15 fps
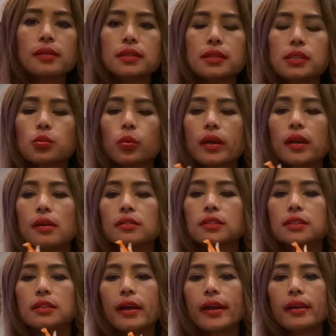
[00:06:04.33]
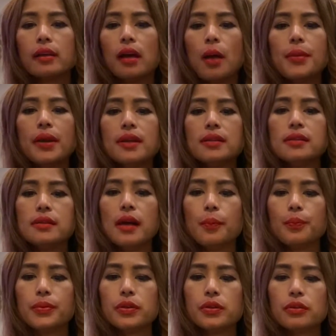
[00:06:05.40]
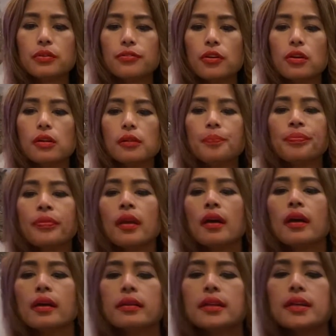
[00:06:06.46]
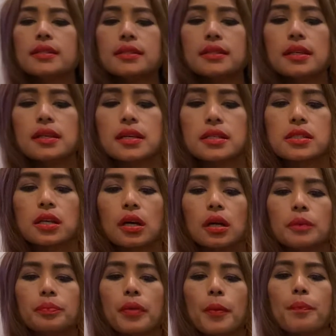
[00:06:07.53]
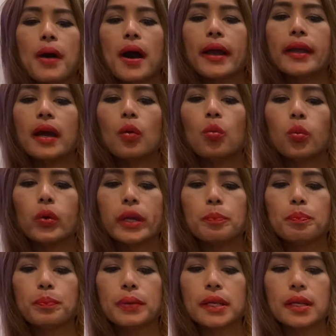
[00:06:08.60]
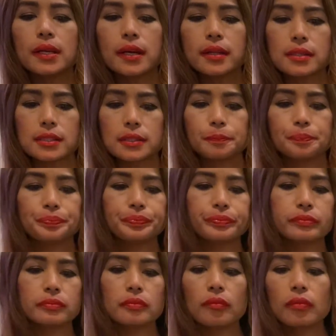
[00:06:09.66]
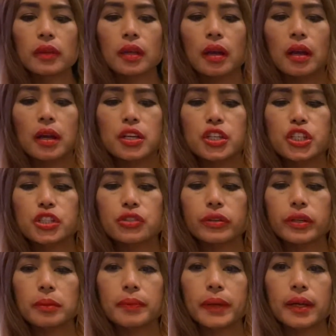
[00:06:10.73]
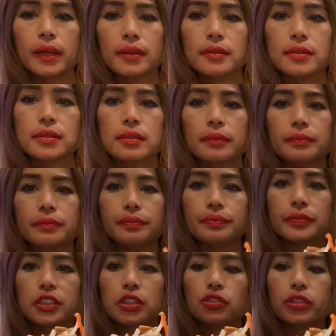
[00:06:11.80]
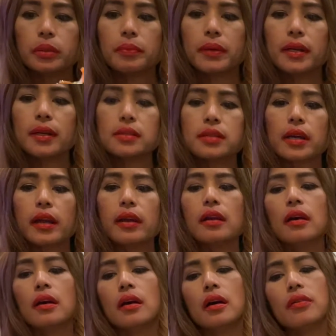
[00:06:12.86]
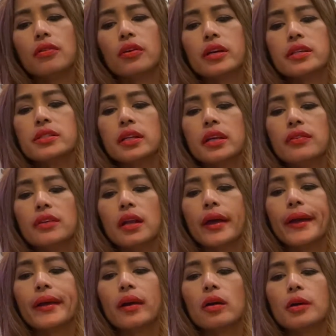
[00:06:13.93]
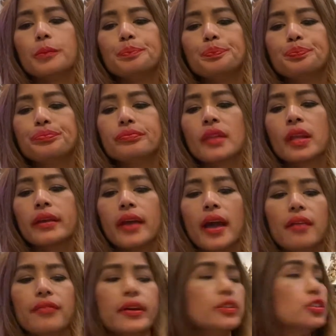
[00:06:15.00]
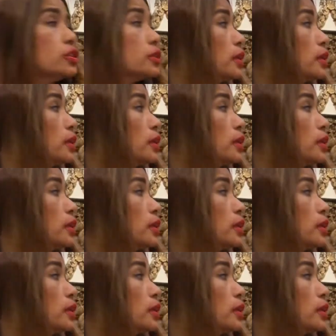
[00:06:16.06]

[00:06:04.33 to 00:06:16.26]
This is what it looks like. I mean, isn't that beautiful? This is um, papaya with peanuts, string beans, string beans, and of course they give you like um, cabbage.